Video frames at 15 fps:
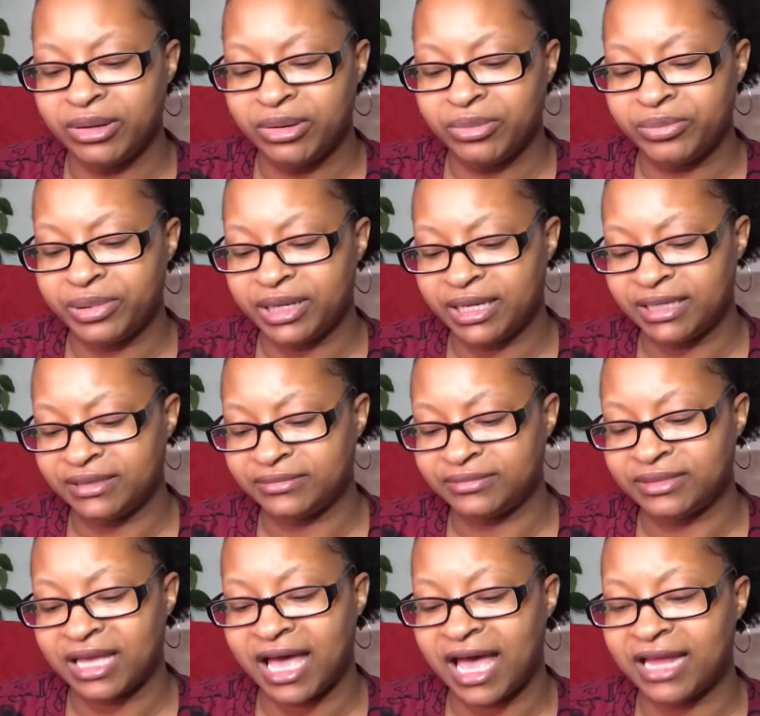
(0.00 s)
But
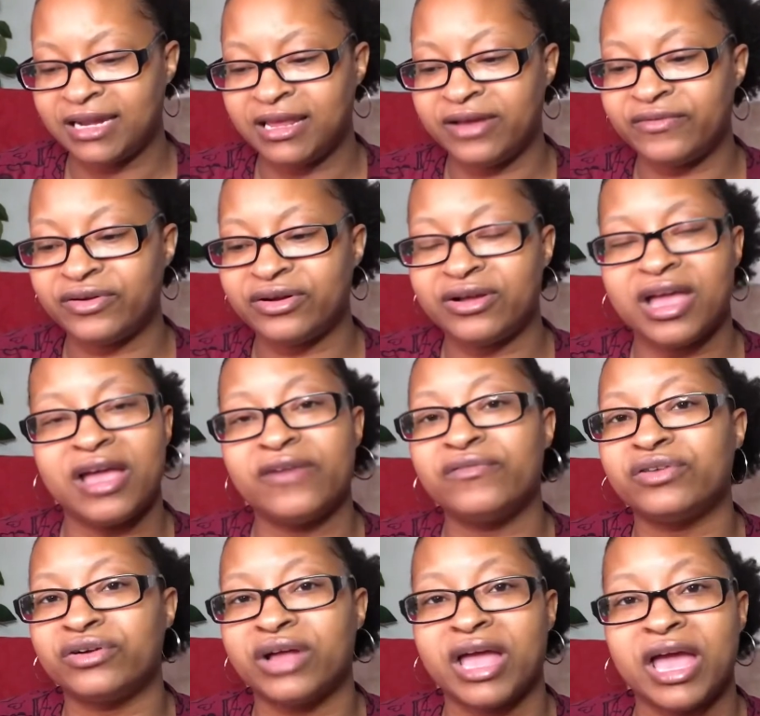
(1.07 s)
I never,
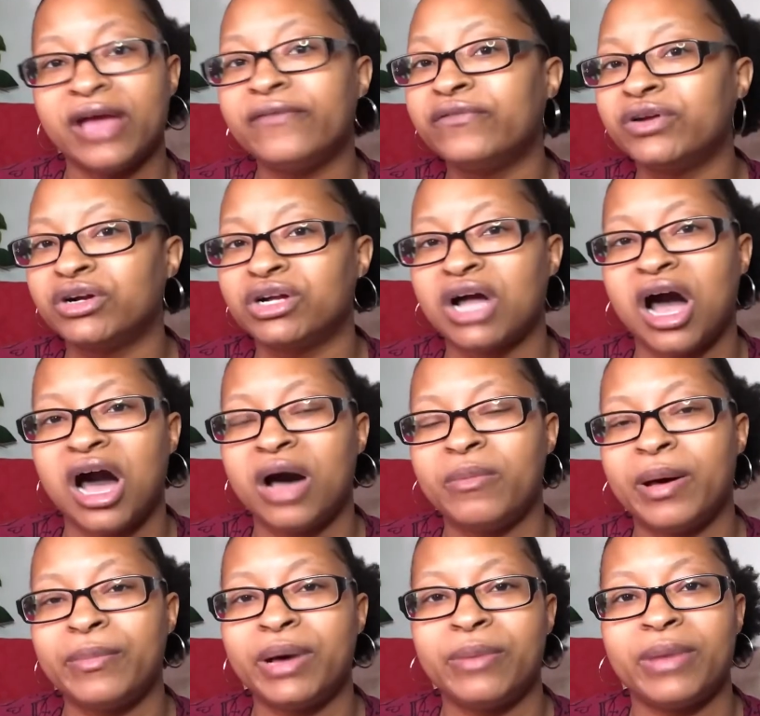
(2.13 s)
ever, ever called my
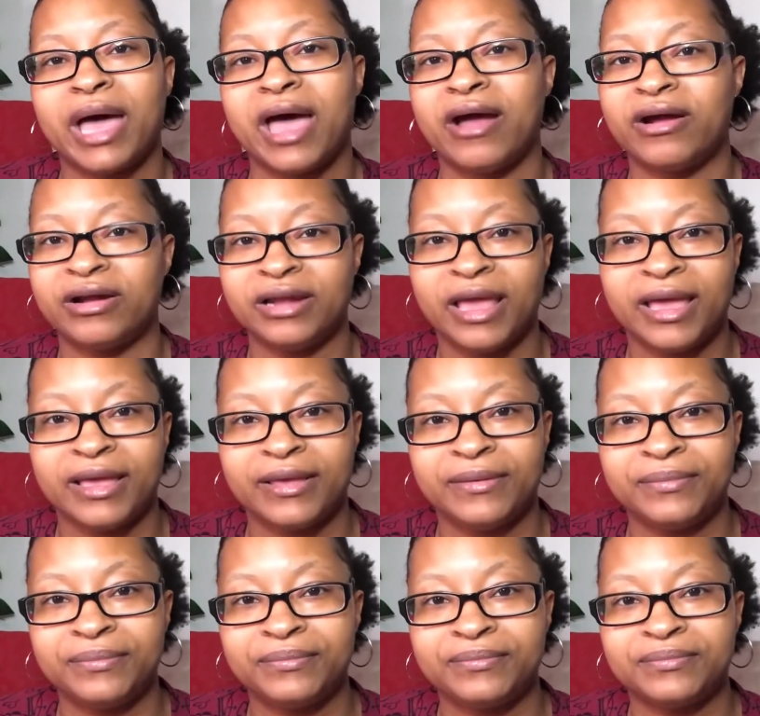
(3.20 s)
mama out her name.
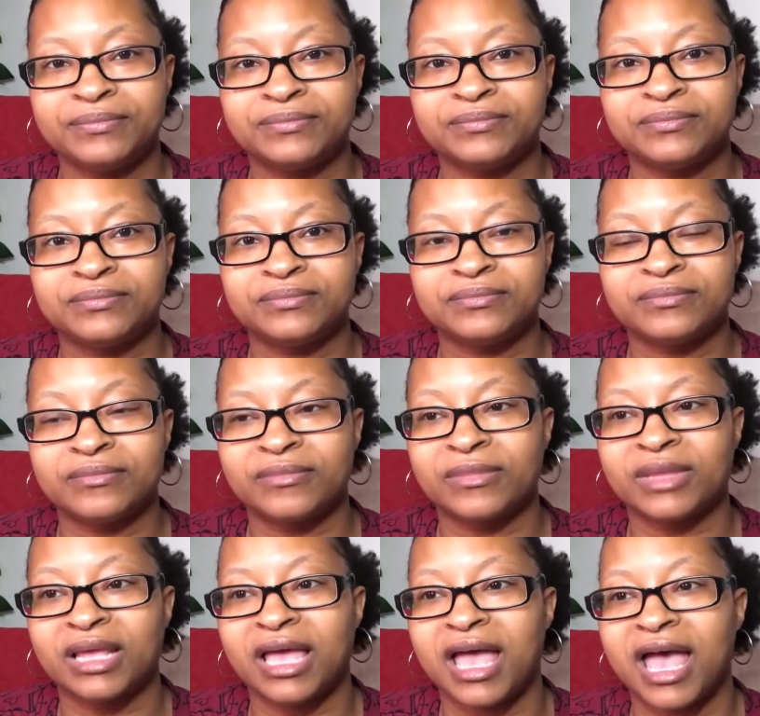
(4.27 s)

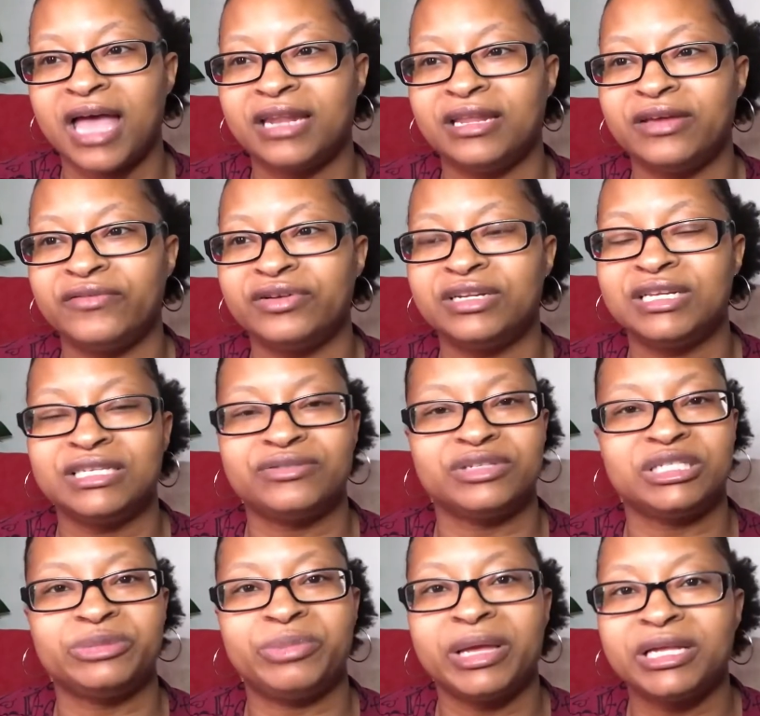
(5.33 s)
I never
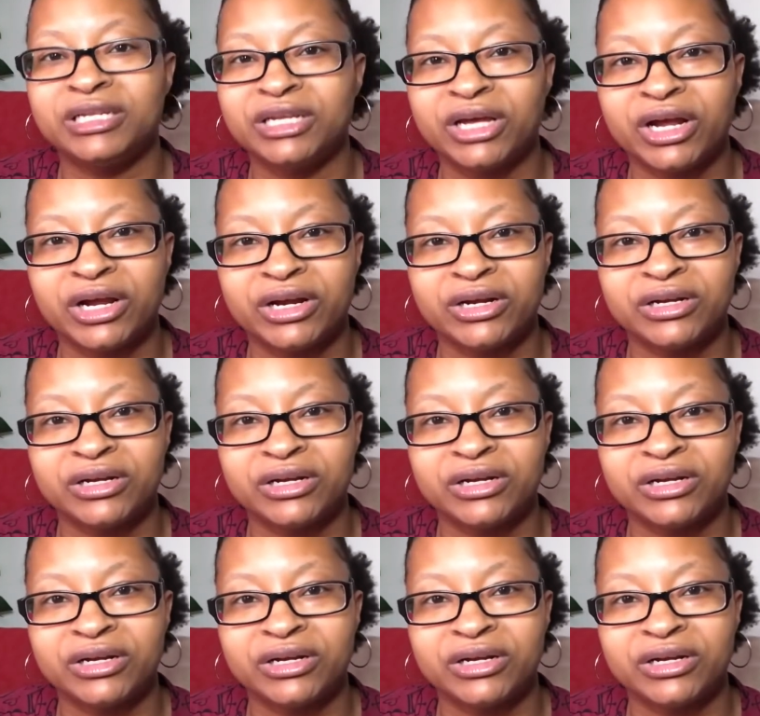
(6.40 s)
disrespected her.